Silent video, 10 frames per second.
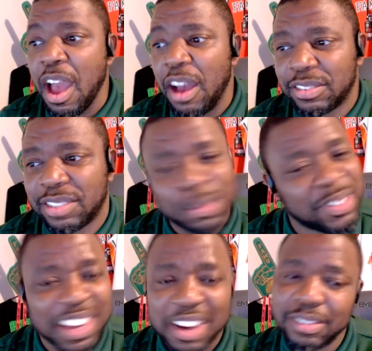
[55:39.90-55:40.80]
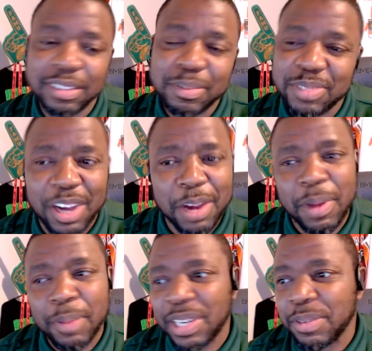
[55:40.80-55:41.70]
So I'm sorry,
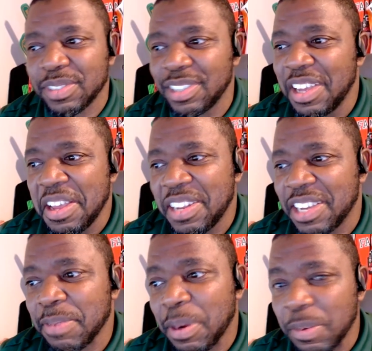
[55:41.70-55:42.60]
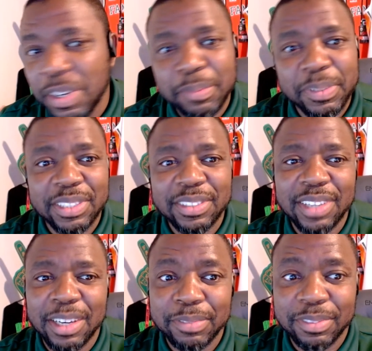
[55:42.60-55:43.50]
Mama. That's my one, but
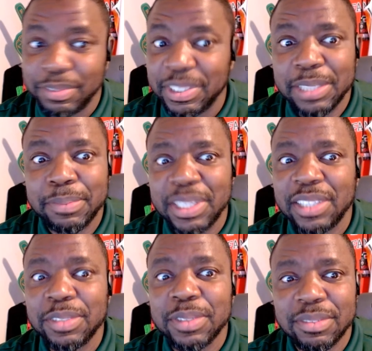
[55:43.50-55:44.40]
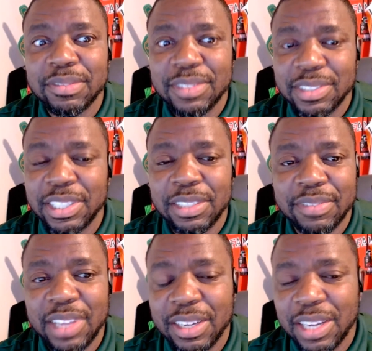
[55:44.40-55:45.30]
I really mean you could leave
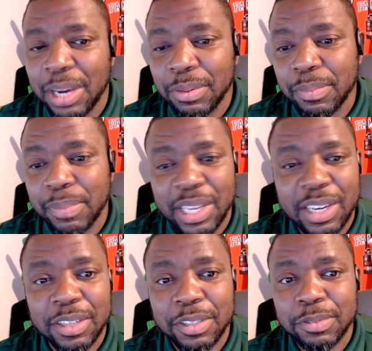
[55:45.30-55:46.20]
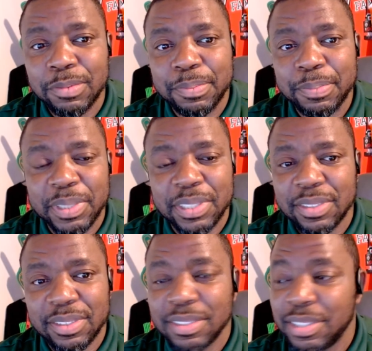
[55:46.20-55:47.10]
that Howard band at home because